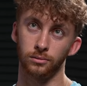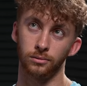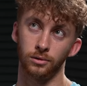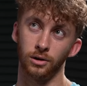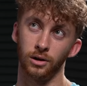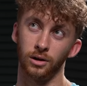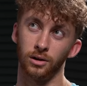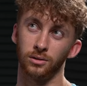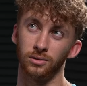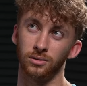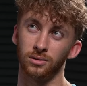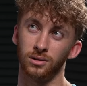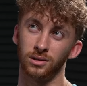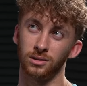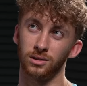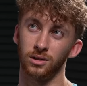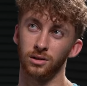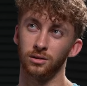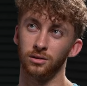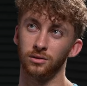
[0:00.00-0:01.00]
No,
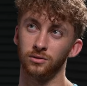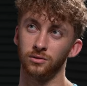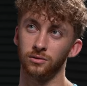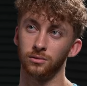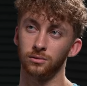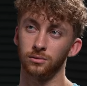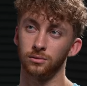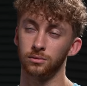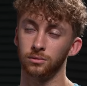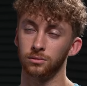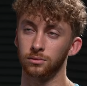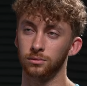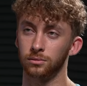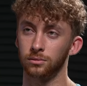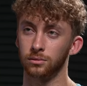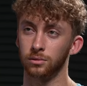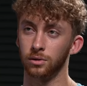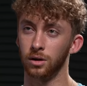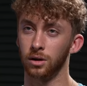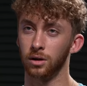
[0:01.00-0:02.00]
that's not enough.
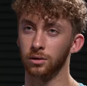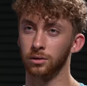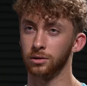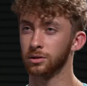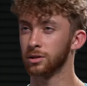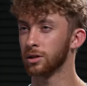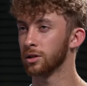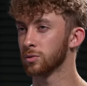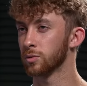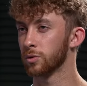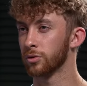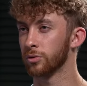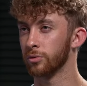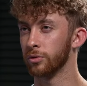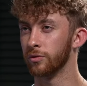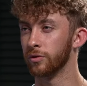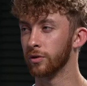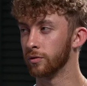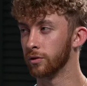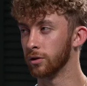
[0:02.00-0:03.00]
Let's say it's worth
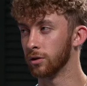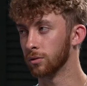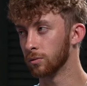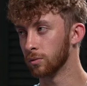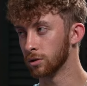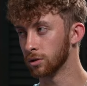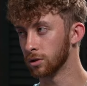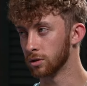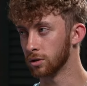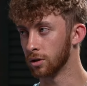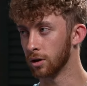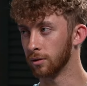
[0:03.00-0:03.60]
$350 once it's